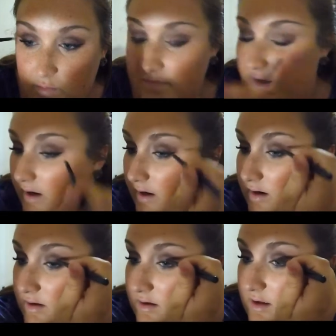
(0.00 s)
bigger.
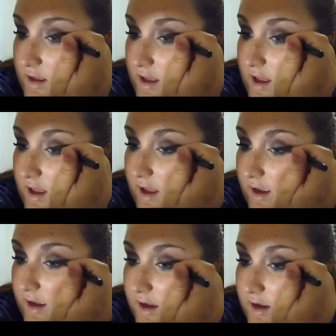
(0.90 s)

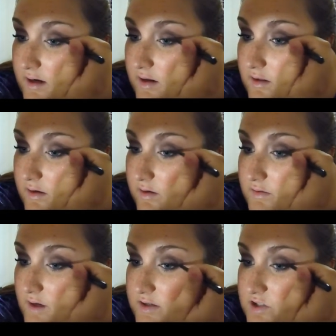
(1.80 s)
And a little
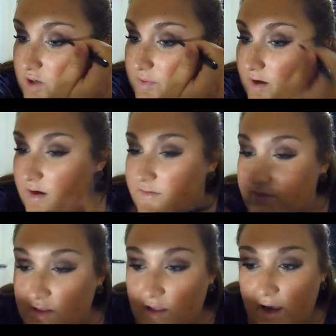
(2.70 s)
touch up of
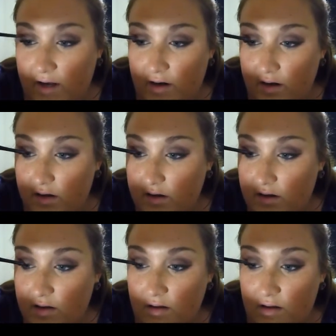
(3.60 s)
the liner,
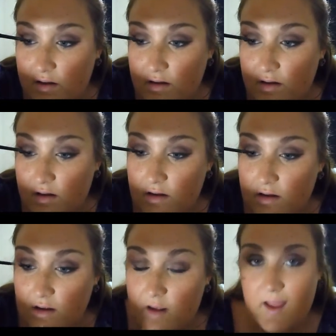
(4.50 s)

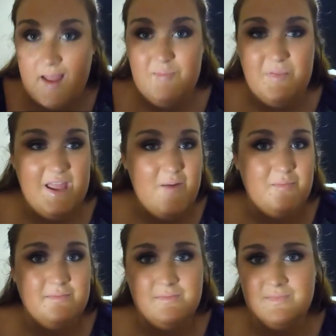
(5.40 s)
and
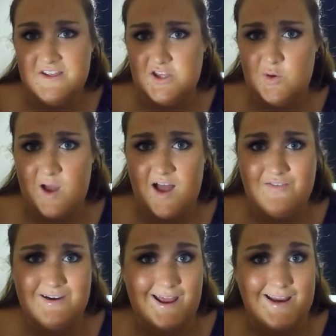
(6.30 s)
bam! You have
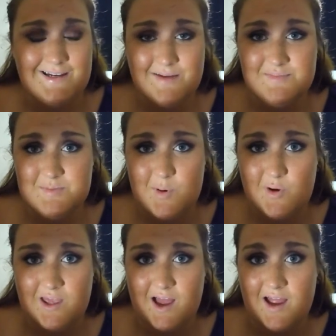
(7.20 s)
a nighttime
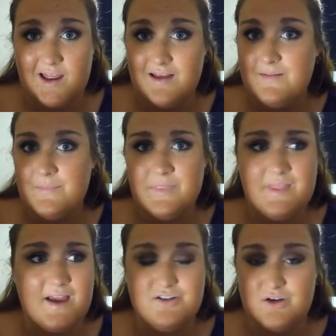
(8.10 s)
smoky eye.
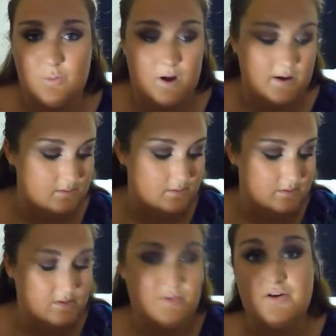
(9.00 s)
That took what,
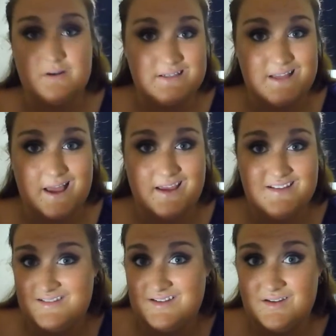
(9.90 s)
30
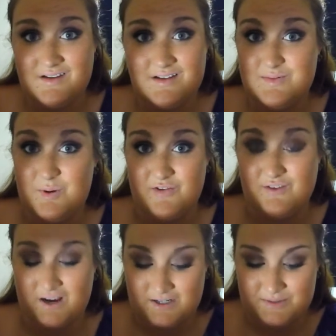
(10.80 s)
seconds? It's
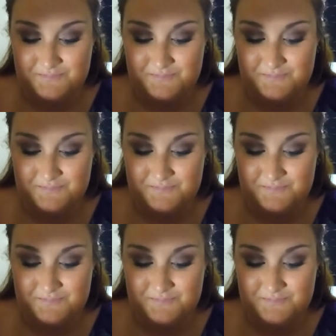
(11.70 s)
perfect.